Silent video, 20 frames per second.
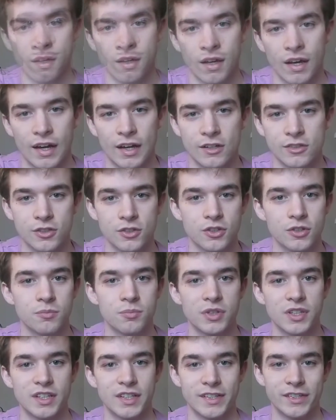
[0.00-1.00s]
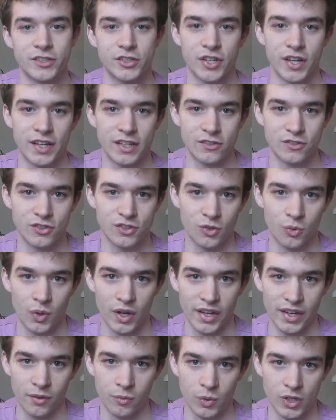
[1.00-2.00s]
I also completely changed the
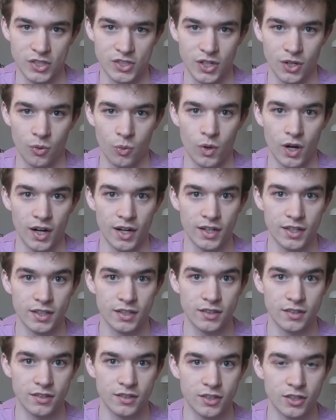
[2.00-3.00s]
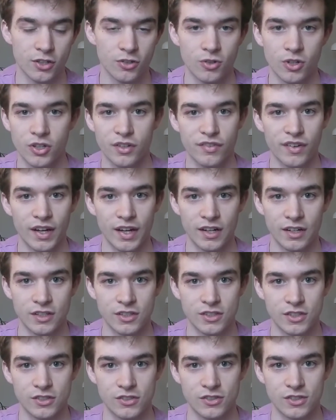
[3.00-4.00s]
way in which I work.
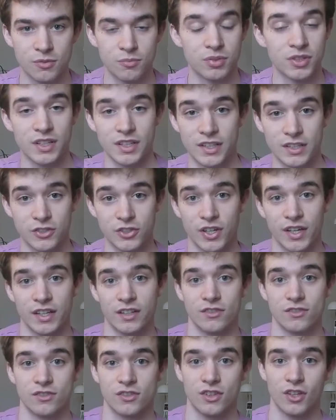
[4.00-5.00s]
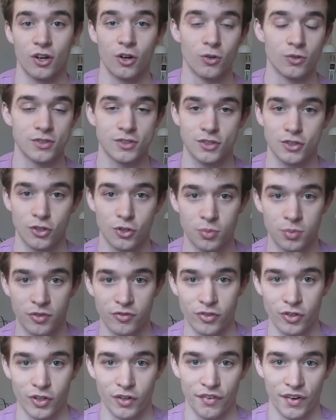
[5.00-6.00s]
Coronavirus has completely changed the whole scope
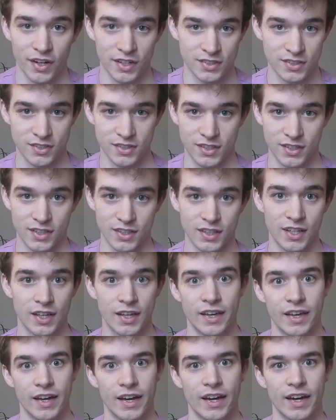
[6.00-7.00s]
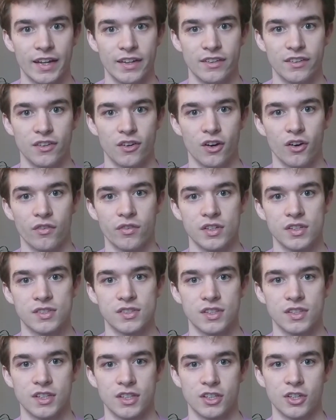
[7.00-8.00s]
of university, And
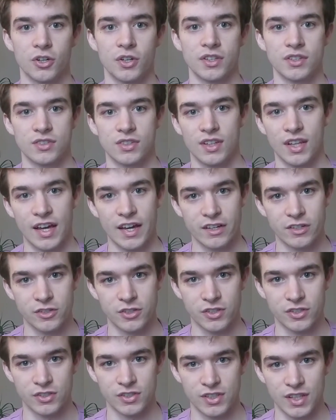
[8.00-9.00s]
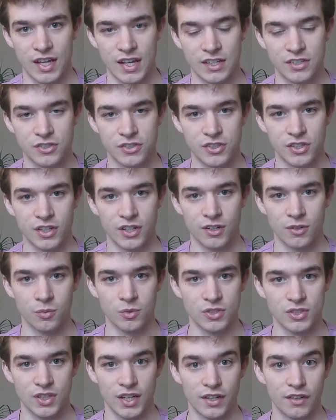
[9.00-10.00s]
obviously going to lectures last year
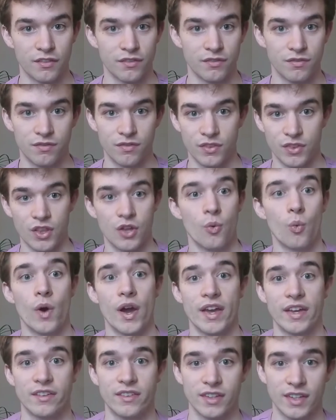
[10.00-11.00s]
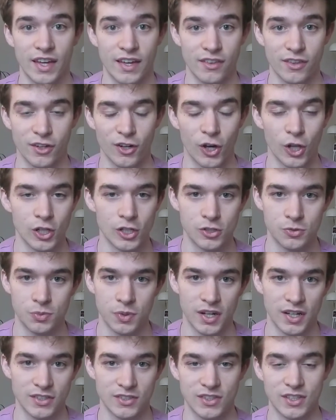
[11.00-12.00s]
was kind of the way to get the knowledge,
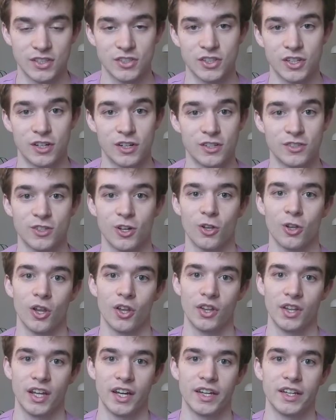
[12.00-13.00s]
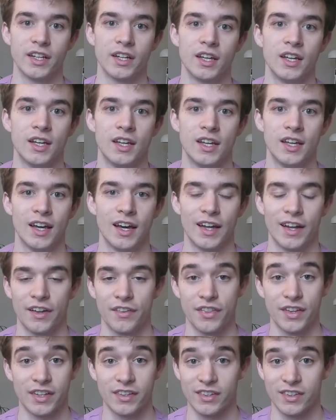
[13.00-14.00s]
whereas this year it's all online. And I
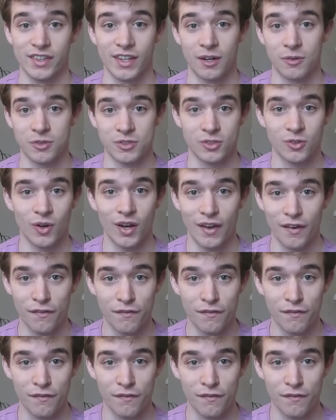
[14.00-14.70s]
think that that was quite a